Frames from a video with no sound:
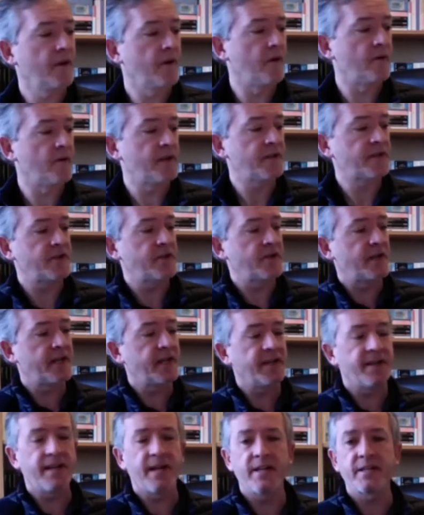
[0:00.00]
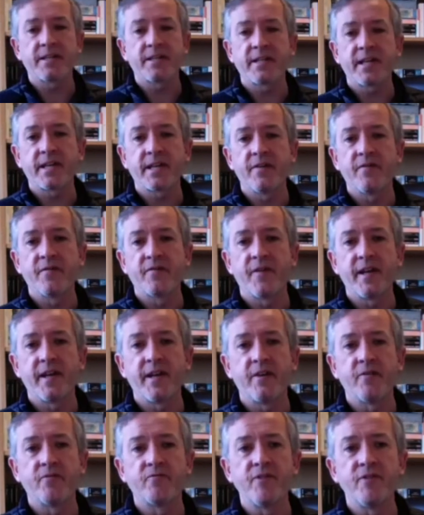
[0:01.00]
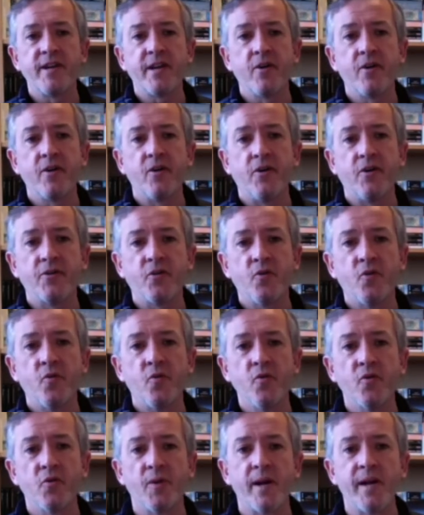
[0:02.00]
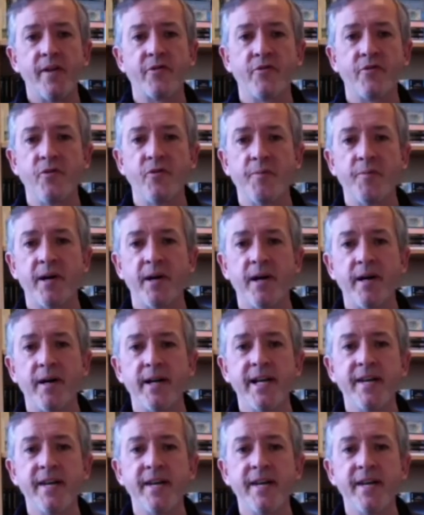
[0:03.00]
Alright, so you're letting that second finger ring on all the way through the bar,